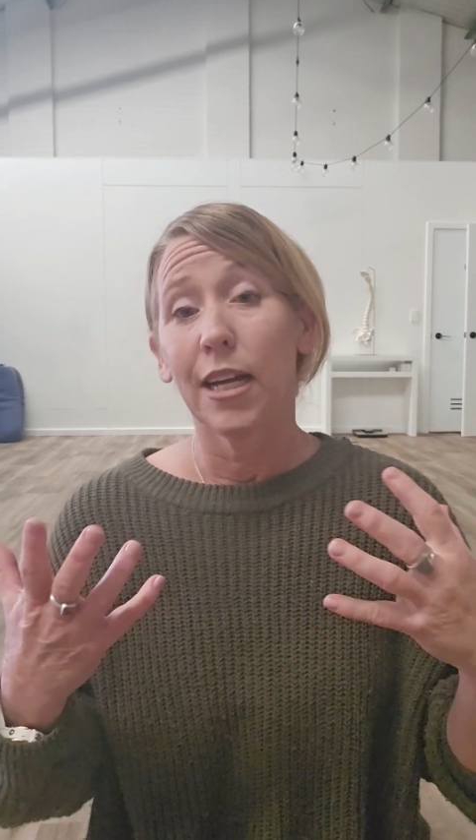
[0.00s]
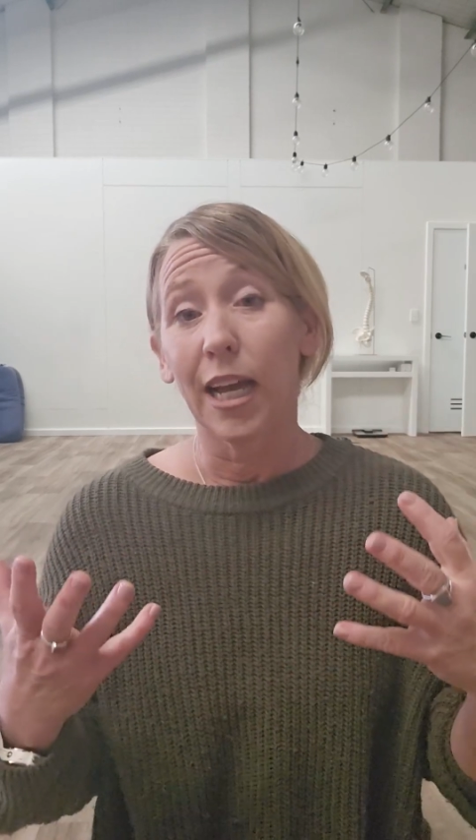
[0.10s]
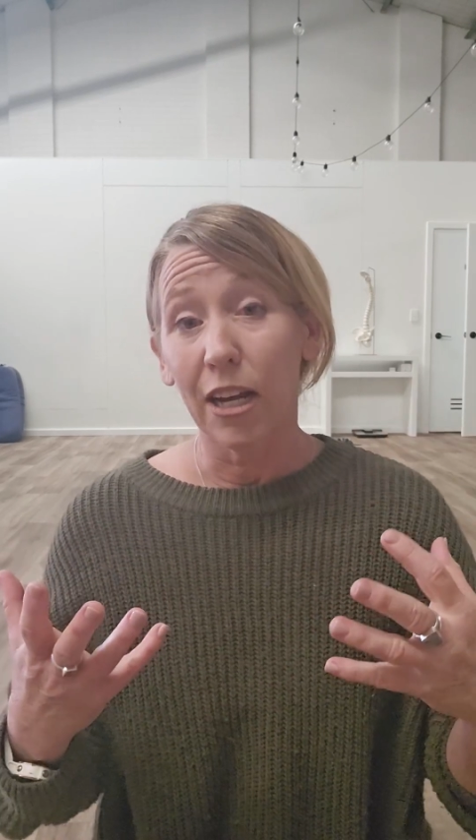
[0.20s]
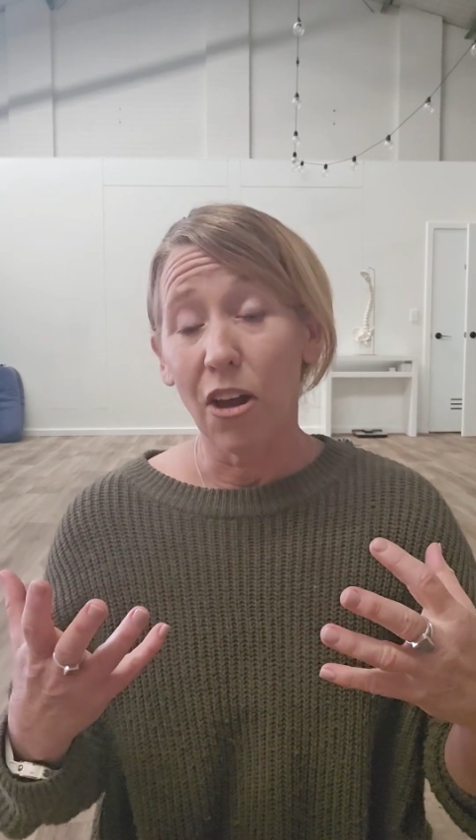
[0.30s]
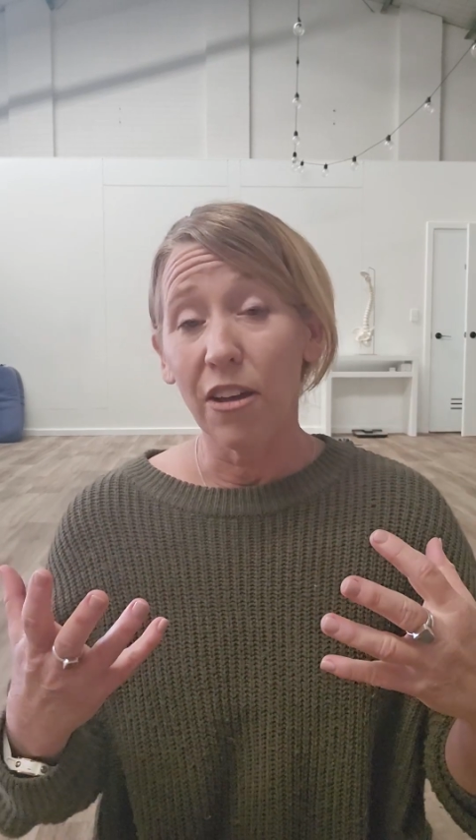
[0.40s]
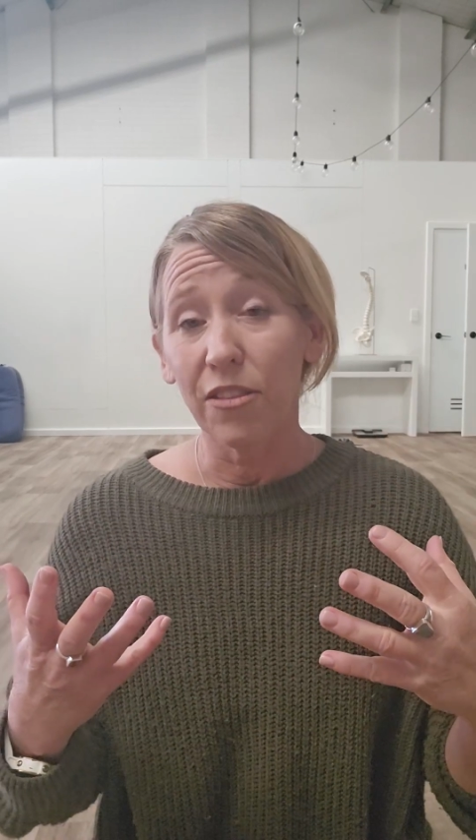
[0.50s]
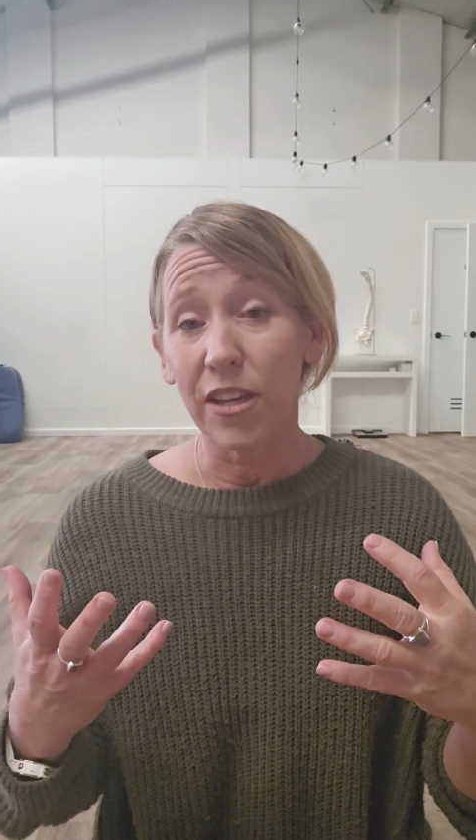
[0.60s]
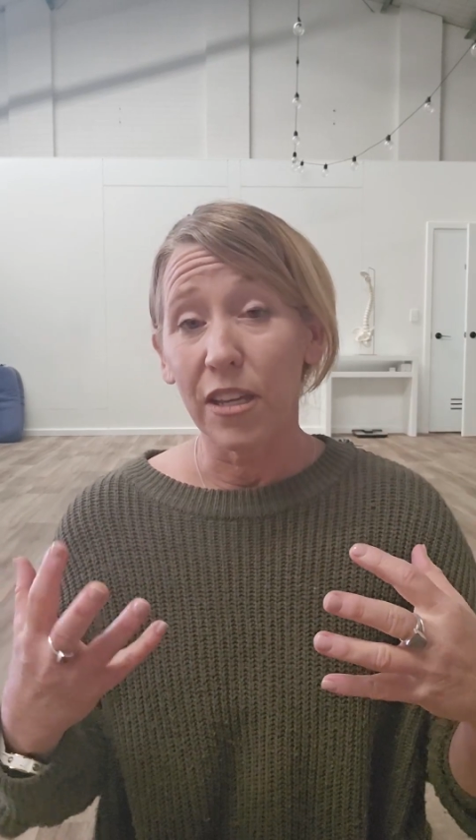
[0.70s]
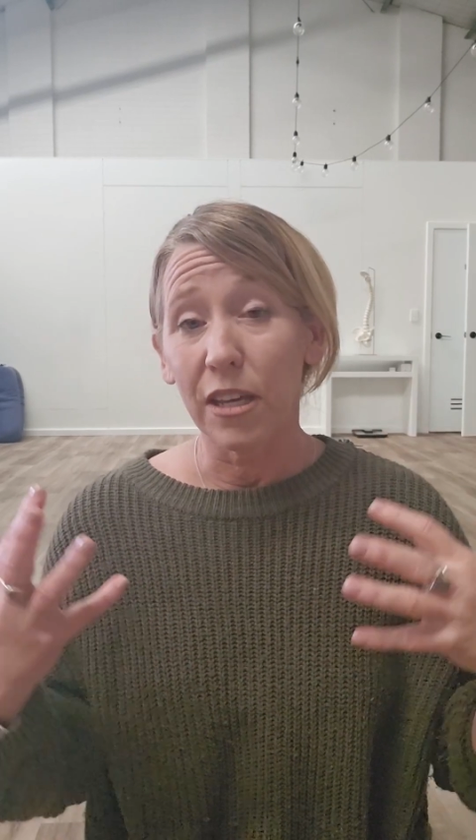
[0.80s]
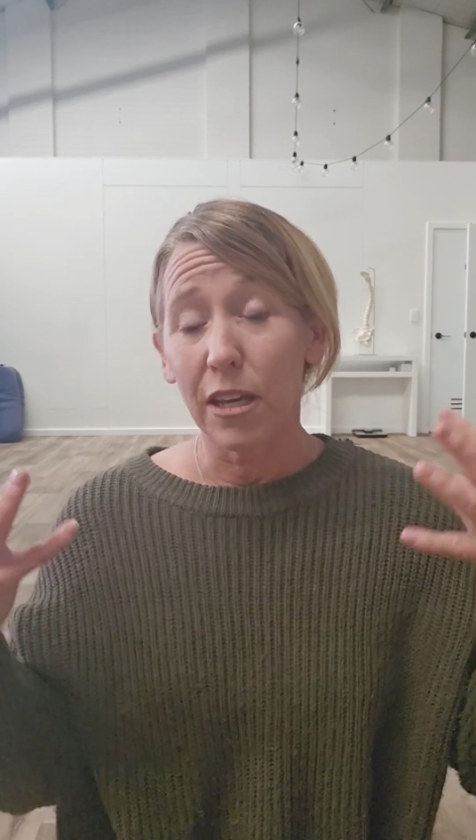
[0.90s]
And I
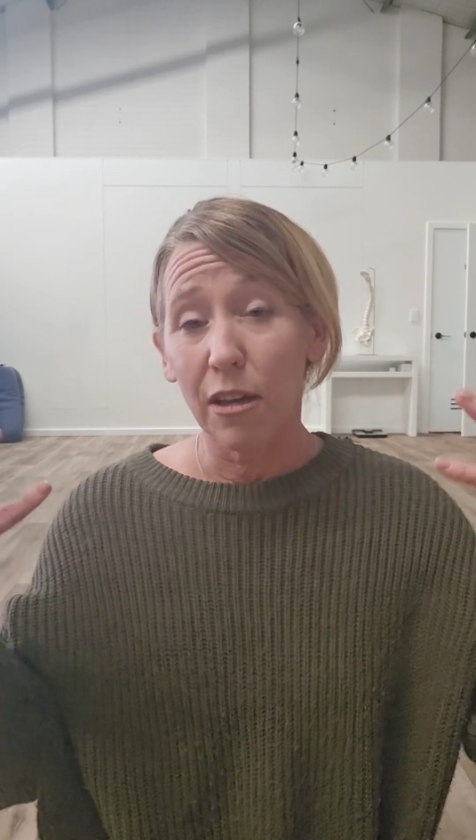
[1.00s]
think